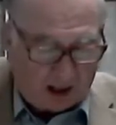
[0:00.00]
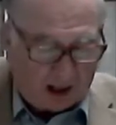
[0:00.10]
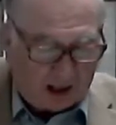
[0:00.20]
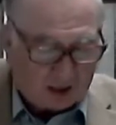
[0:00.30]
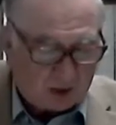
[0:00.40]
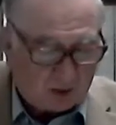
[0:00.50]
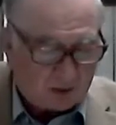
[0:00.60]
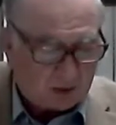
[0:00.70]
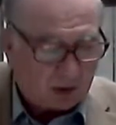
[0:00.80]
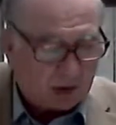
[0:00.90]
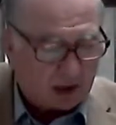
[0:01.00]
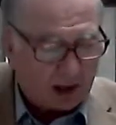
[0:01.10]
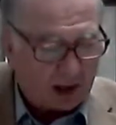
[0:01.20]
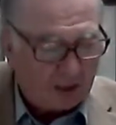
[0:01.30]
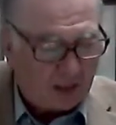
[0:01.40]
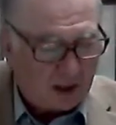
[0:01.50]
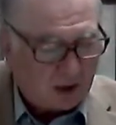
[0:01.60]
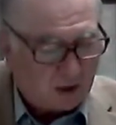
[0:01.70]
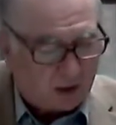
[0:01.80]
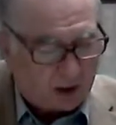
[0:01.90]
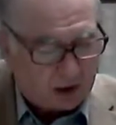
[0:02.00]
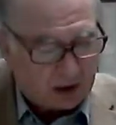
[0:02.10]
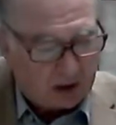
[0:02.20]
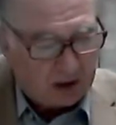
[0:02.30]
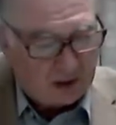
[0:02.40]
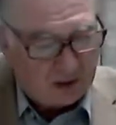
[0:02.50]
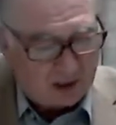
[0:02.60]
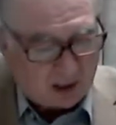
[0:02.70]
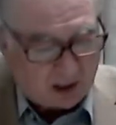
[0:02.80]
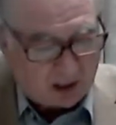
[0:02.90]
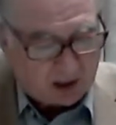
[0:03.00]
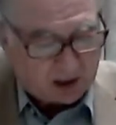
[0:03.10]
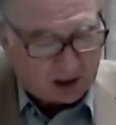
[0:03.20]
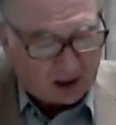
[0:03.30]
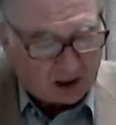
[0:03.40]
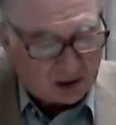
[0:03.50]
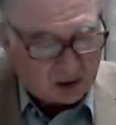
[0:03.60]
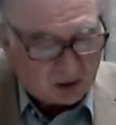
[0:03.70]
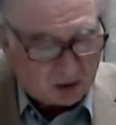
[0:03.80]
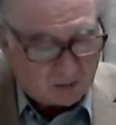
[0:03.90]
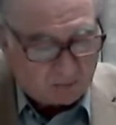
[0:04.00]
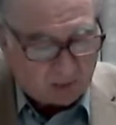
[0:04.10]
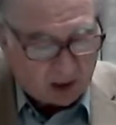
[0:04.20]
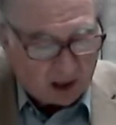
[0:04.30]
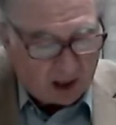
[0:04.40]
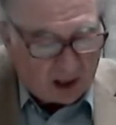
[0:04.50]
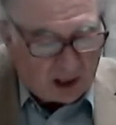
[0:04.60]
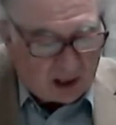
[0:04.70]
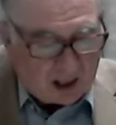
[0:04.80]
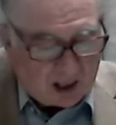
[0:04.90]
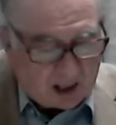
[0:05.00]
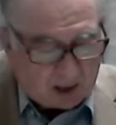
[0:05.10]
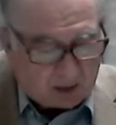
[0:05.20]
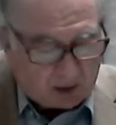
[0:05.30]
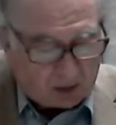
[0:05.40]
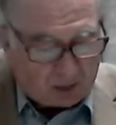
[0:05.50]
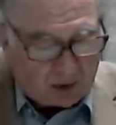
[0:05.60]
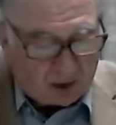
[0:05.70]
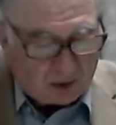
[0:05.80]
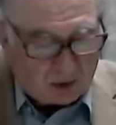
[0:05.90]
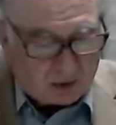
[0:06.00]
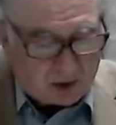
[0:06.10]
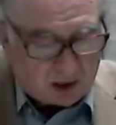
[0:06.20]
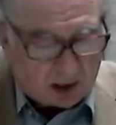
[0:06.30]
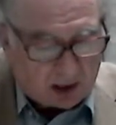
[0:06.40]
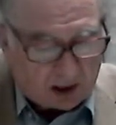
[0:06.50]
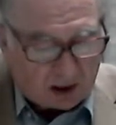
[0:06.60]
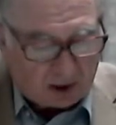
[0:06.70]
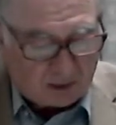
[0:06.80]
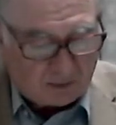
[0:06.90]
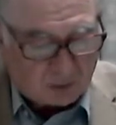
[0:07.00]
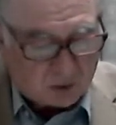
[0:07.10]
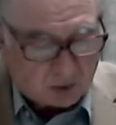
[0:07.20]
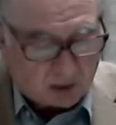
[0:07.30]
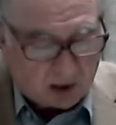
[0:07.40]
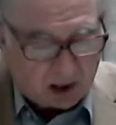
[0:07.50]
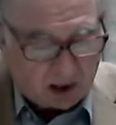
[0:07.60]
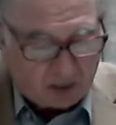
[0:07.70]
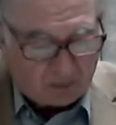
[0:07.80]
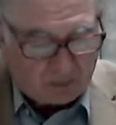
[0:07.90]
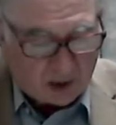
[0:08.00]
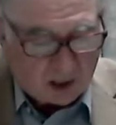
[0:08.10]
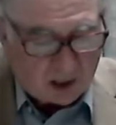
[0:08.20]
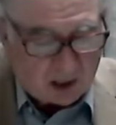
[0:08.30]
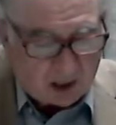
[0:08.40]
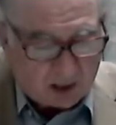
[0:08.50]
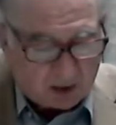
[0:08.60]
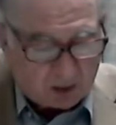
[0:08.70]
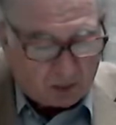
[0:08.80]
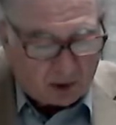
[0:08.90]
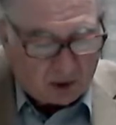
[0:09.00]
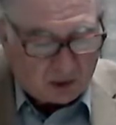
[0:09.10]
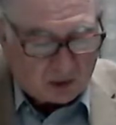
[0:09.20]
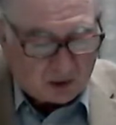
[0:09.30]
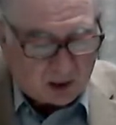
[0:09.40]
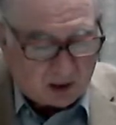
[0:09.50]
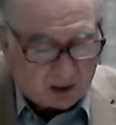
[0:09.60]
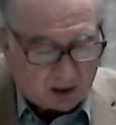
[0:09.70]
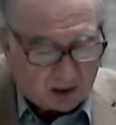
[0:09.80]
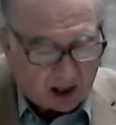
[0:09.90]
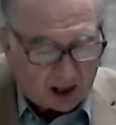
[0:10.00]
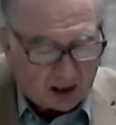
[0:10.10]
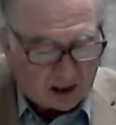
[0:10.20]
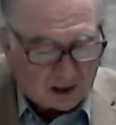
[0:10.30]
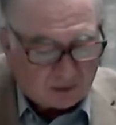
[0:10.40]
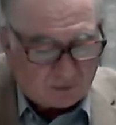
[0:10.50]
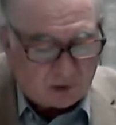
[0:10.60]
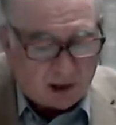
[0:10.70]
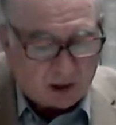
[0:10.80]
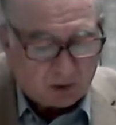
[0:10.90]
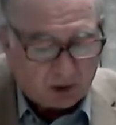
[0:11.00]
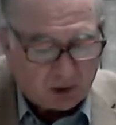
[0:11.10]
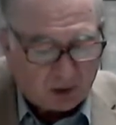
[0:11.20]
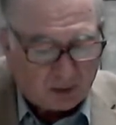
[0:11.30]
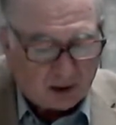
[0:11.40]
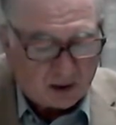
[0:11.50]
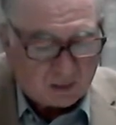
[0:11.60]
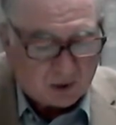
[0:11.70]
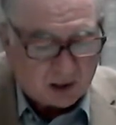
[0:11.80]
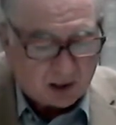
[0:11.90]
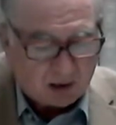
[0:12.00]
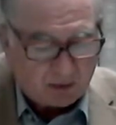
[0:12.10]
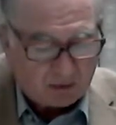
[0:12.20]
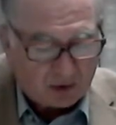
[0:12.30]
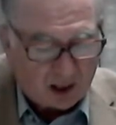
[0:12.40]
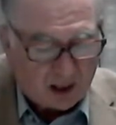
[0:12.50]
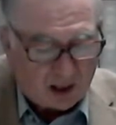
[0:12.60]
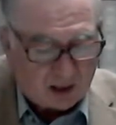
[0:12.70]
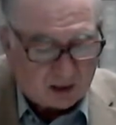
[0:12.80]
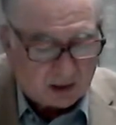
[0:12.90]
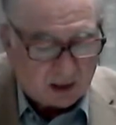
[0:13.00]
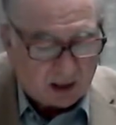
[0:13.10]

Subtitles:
And so it was on the day of Pentecost, and it says here, and there appeared, verse 3, there appeared tongues as of fire distributing themselves, and